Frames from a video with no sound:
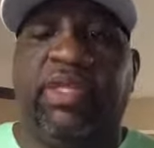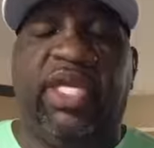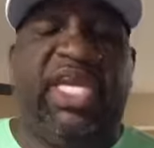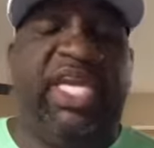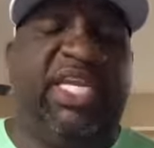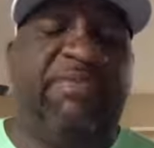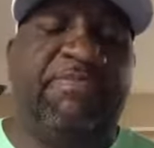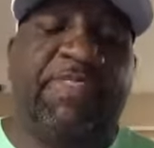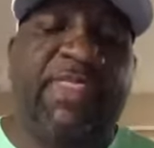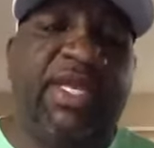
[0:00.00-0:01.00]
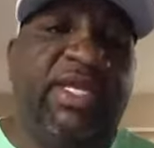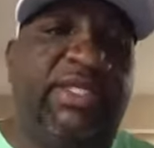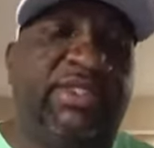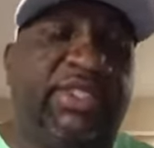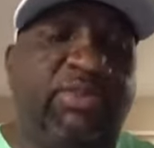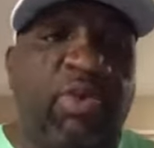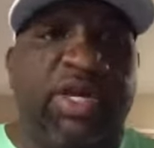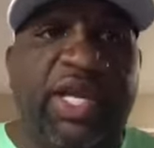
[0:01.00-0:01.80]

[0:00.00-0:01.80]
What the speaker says: And this morning,